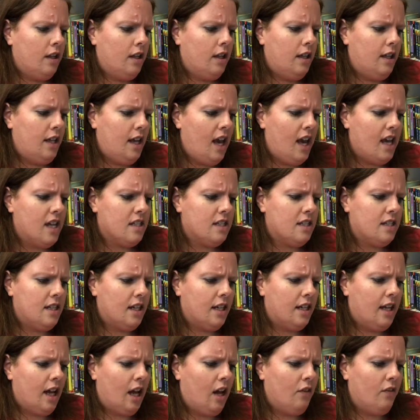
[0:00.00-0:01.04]
"Yes,"
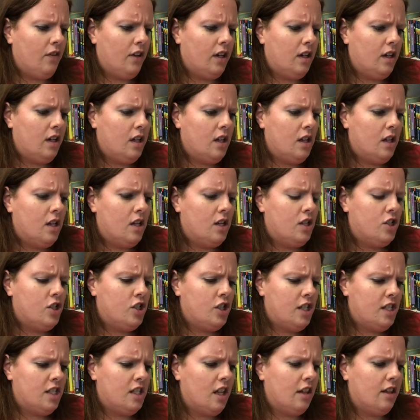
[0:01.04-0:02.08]
said Calvin.
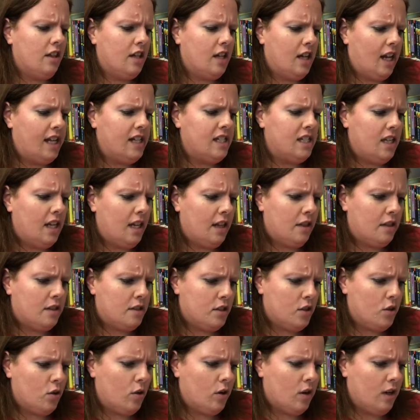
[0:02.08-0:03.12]
"She's on the 19th
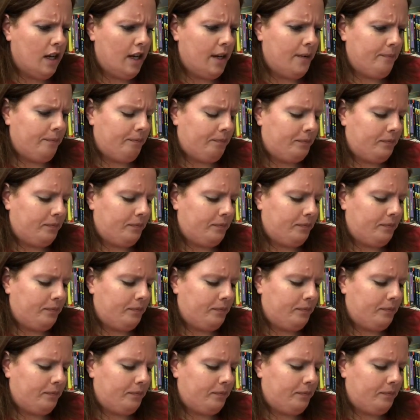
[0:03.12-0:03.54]
story."